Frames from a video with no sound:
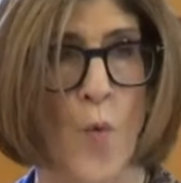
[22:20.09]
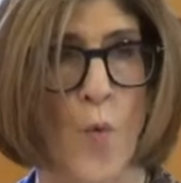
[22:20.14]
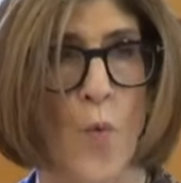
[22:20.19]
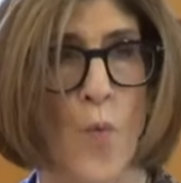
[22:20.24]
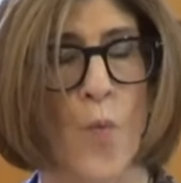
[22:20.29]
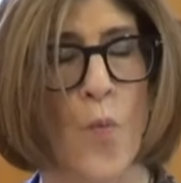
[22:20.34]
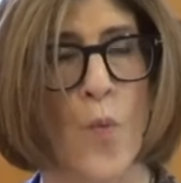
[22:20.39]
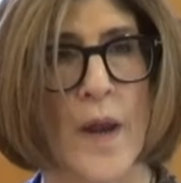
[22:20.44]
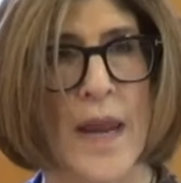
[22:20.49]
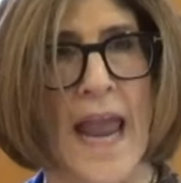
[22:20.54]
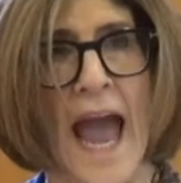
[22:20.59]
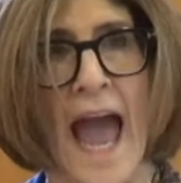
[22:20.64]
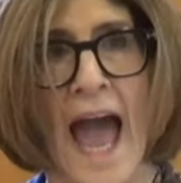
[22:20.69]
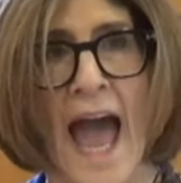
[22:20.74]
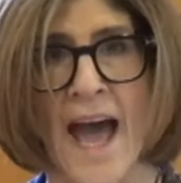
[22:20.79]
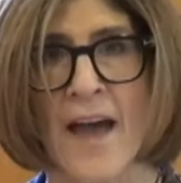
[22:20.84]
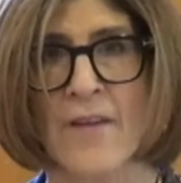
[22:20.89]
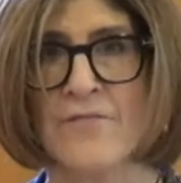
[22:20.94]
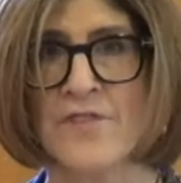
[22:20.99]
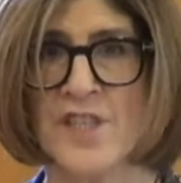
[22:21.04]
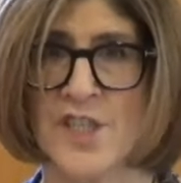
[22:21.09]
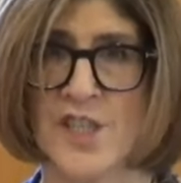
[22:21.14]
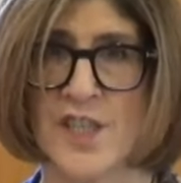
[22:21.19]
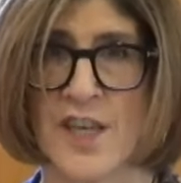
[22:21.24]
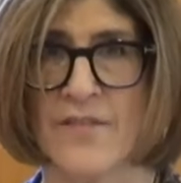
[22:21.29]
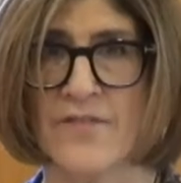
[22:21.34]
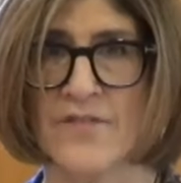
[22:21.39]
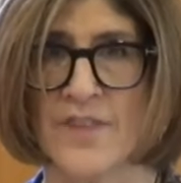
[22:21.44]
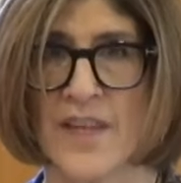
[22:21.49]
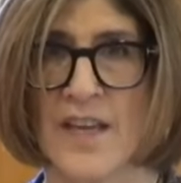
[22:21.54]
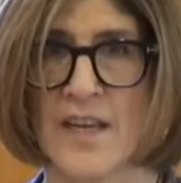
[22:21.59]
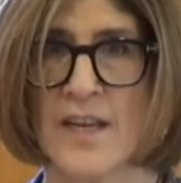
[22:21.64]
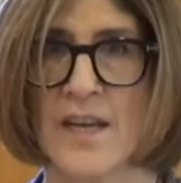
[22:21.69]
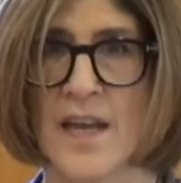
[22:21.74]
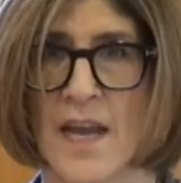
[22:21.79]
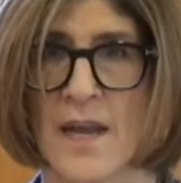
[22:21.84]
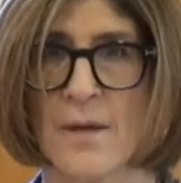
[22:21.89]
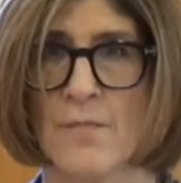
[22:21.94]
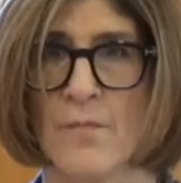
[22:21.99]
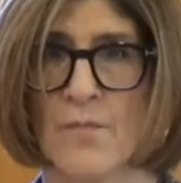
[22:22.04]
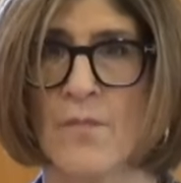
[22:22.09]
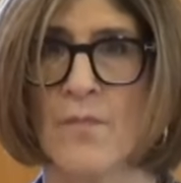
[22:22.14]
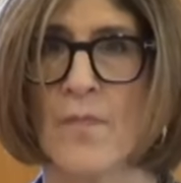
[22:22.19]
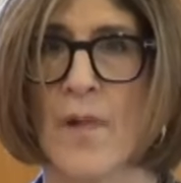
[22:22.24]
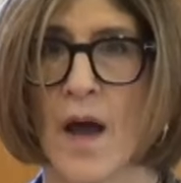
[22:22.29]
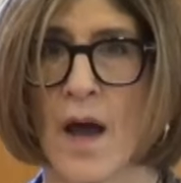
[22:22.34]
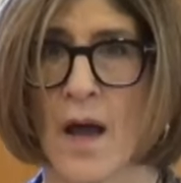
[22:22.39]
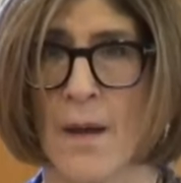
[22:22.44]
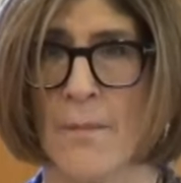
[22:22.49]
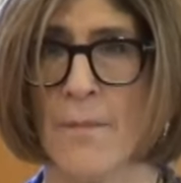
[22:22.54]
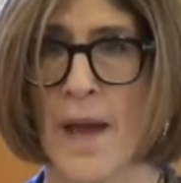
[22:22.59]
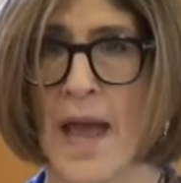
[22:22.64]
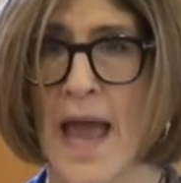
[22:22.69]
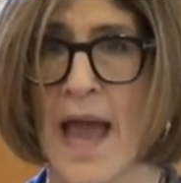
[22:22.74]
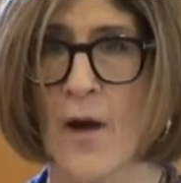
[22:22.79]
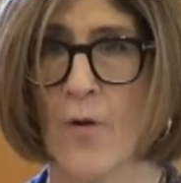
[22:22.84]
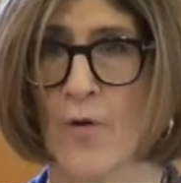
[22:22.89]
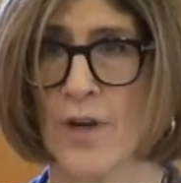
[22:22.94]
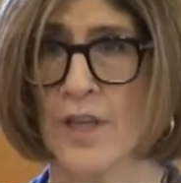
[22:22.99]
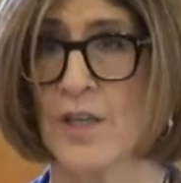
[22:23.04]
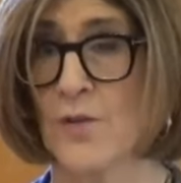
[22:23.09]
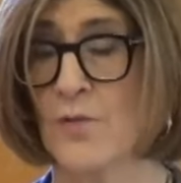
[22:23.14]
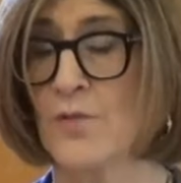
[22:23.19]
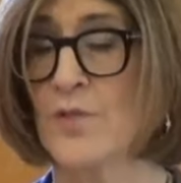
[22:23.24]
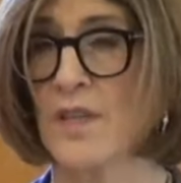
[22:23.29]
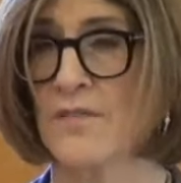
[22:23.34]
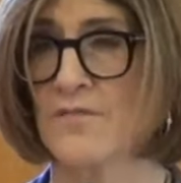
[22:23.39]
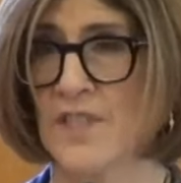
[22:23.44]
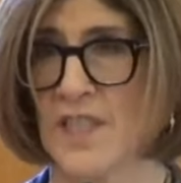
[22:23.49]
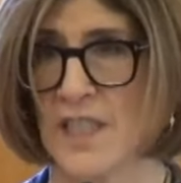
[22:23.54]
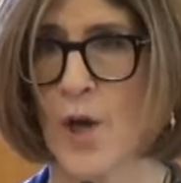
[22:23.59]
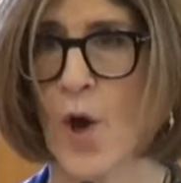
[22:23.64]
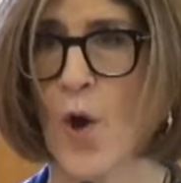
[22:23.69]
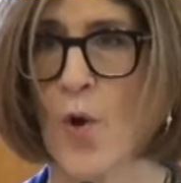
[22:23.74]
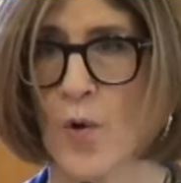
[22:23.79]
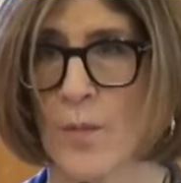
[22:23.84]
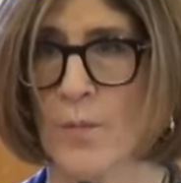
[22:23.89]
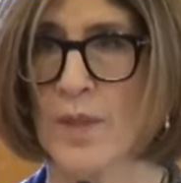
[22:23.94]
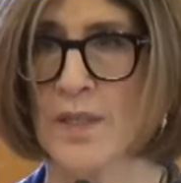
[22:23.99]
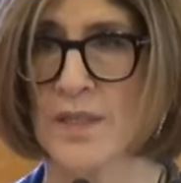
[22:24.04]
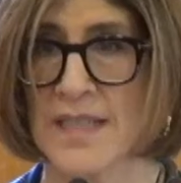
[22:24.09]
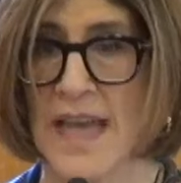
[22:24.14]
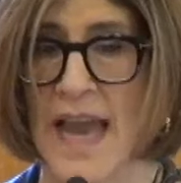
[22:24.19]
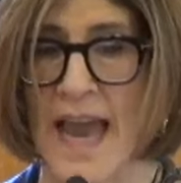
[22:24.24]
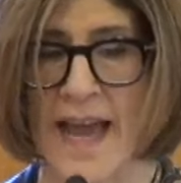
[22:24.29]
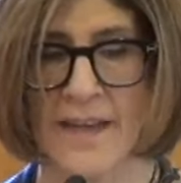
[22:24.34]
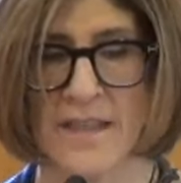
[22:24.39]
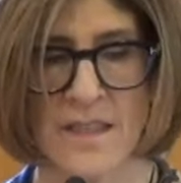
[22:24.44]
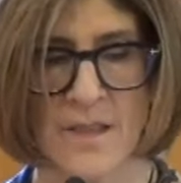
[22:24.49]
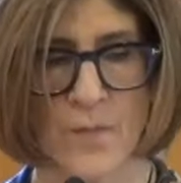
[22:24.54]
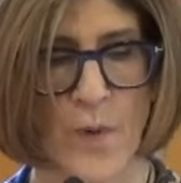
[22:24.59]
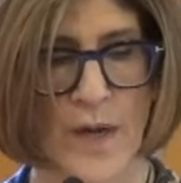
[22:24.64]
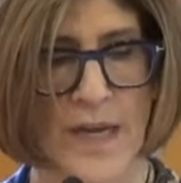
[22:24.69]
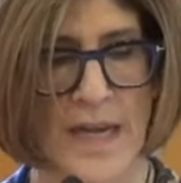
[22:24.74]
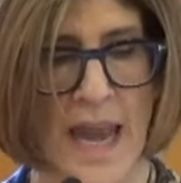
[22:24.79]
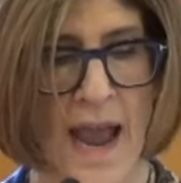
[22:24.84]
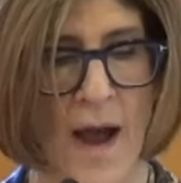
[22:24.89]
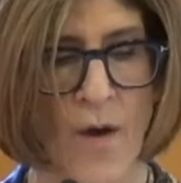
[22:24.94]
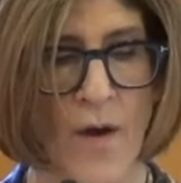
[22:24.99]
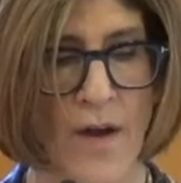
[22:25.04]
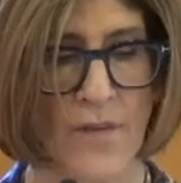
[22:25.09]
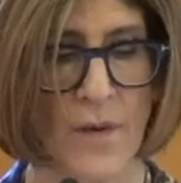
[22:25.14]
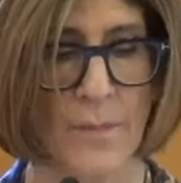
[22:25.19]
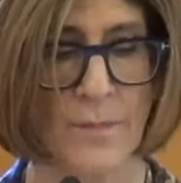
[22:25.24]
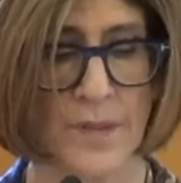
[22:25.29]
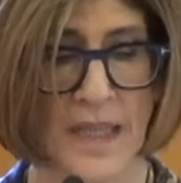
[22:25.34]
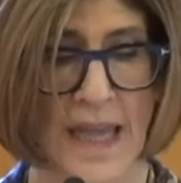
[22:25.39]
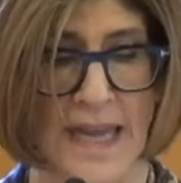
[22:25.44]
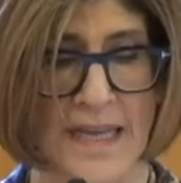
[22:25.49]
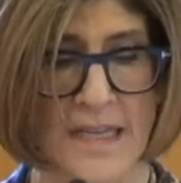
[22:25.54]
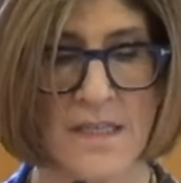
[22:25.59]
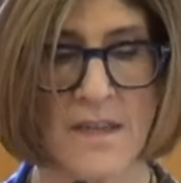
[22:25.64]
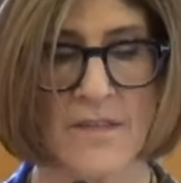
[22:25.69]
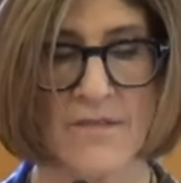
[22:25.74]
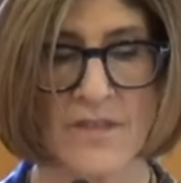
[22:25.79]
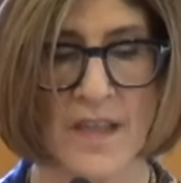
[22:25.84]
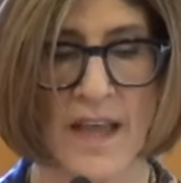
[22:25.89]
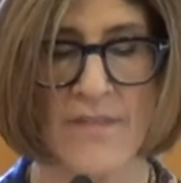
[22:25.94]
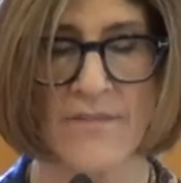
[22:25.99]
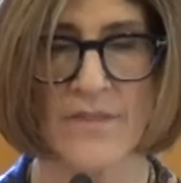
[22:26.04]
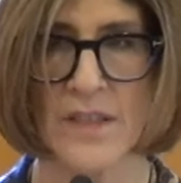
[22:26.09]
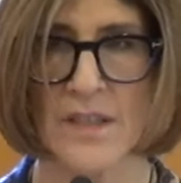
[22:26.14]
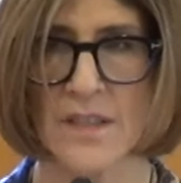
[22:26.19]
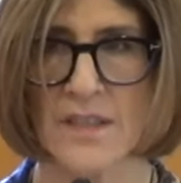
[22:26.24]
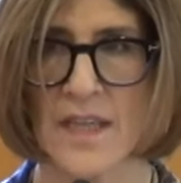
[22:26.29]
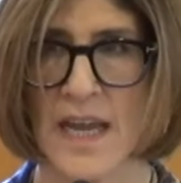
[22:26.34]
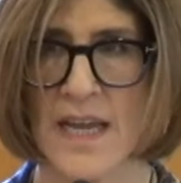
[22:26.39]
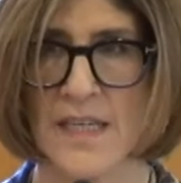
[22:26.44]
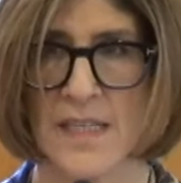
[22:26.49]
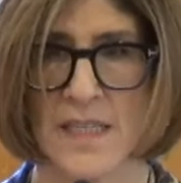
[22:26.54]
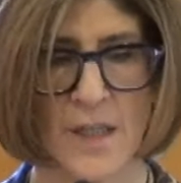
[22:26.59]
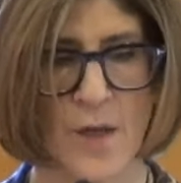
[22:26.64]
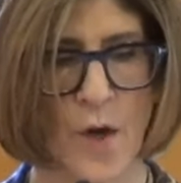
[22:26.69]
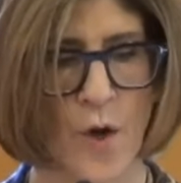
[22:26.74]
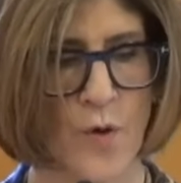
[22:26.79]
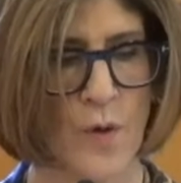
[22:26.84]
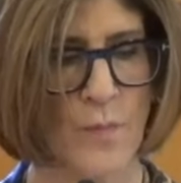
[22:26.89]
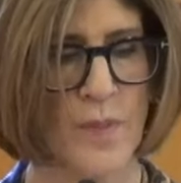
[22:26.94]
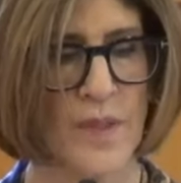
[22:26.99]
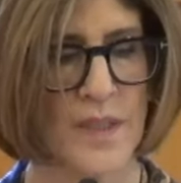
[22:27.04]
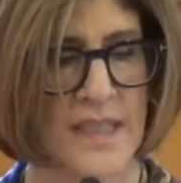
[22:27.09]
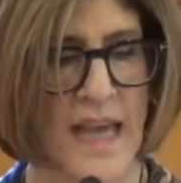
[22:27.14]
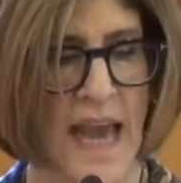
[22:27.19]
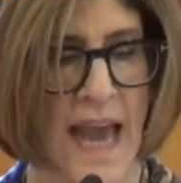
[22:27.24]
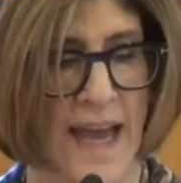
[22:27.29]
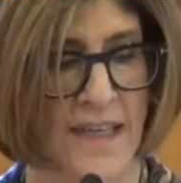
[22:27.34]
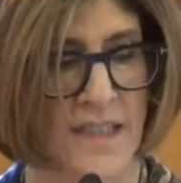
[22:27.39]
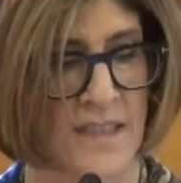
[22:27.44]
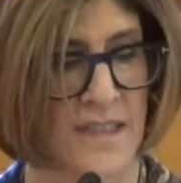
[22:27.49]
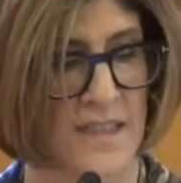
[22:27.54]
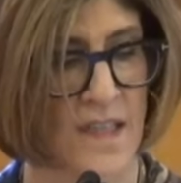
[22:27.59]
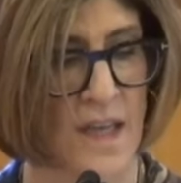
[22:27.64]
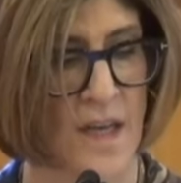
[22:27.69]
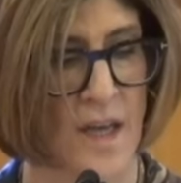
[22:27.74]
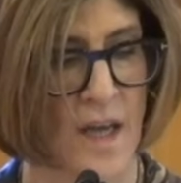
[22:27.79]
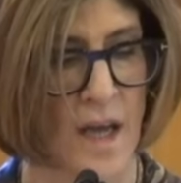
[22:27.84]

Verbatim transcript: We have shifted in um, our use of decodable text. We now have a blend of leveled and decodable text.